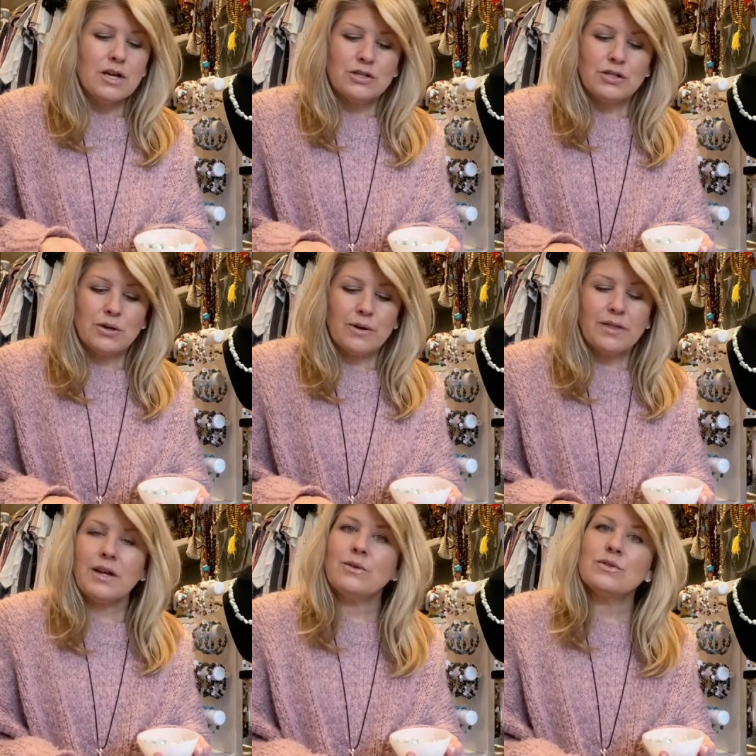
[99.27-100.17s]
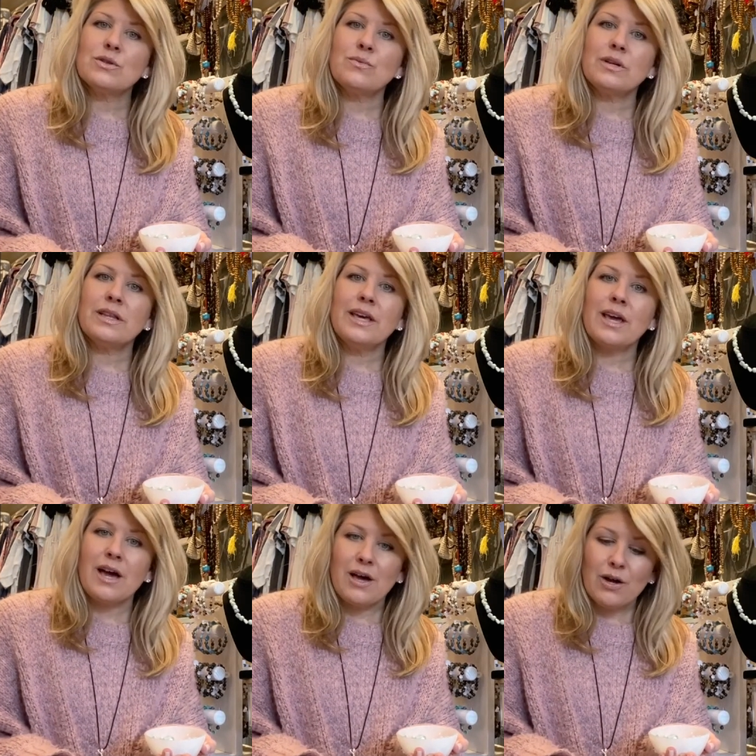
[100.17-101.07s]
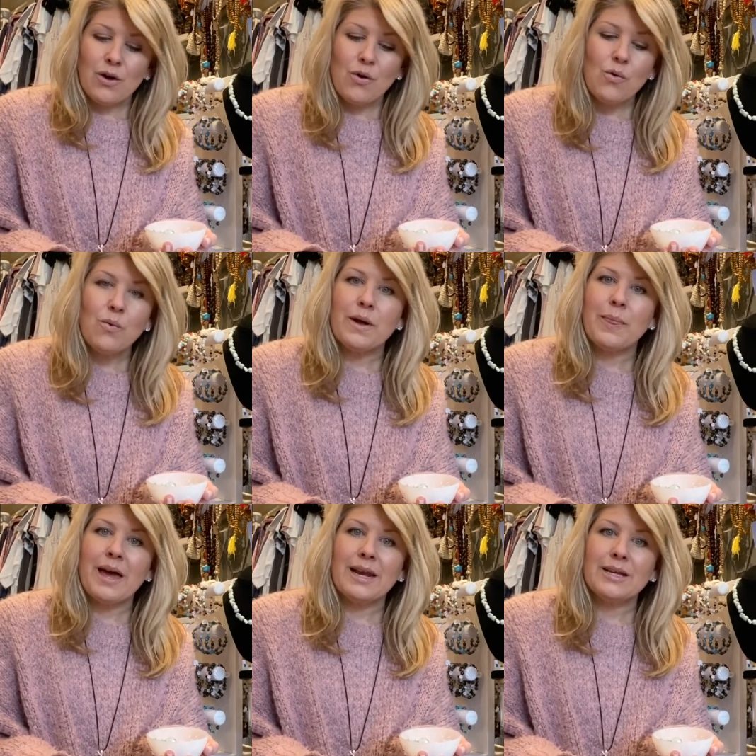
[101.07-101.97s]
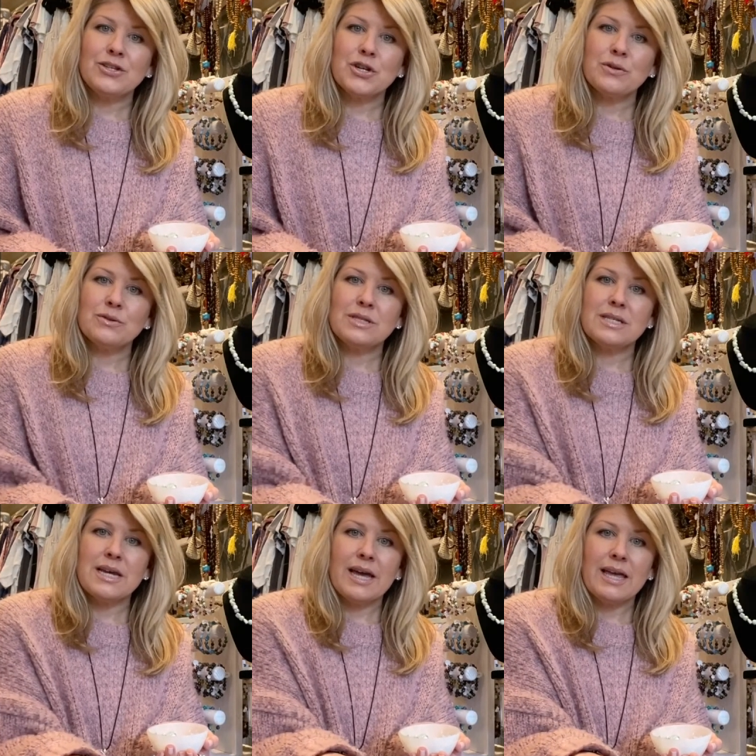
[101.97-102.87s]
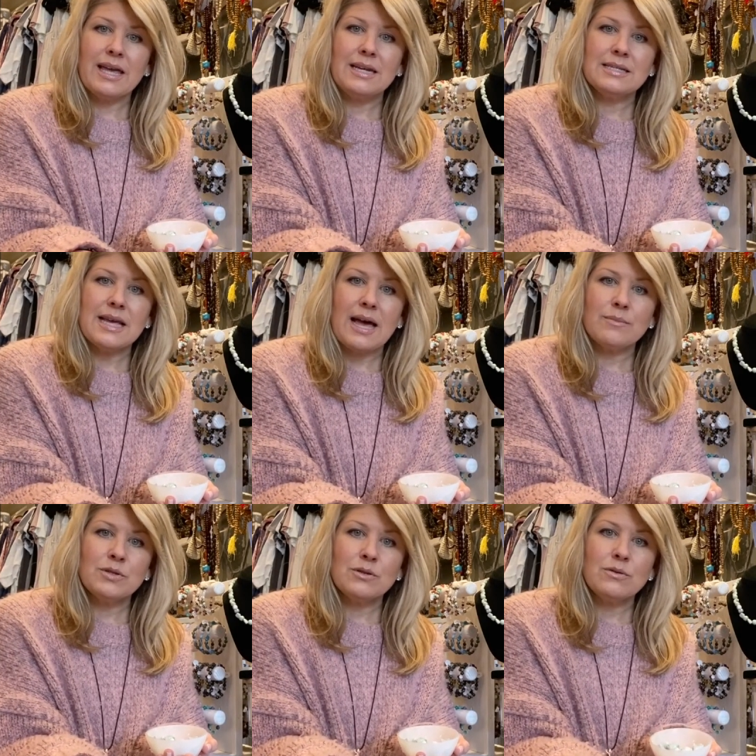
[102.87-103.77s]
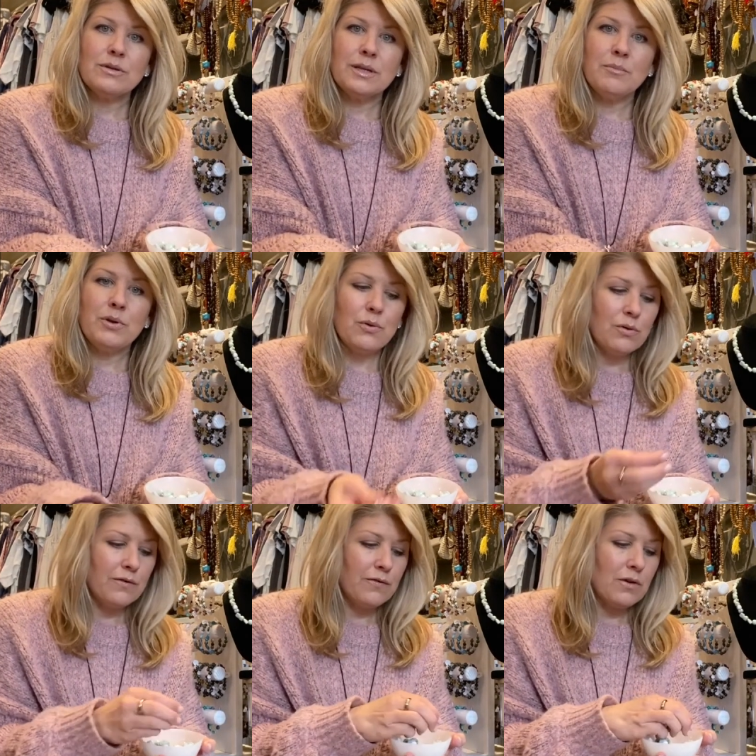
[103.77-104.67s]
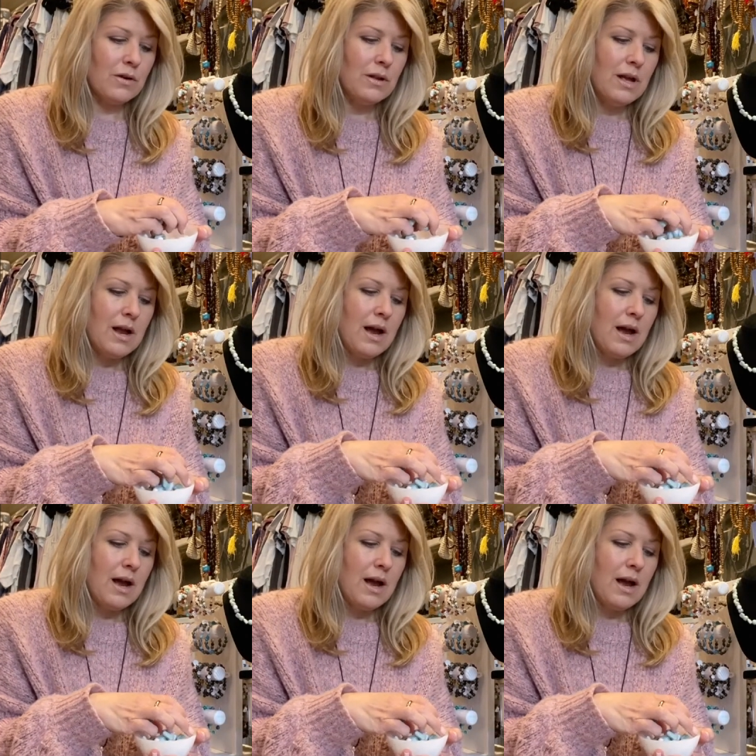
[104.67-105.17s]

So I thought it was a really cool one that I chose today. It is absolutely beautiful.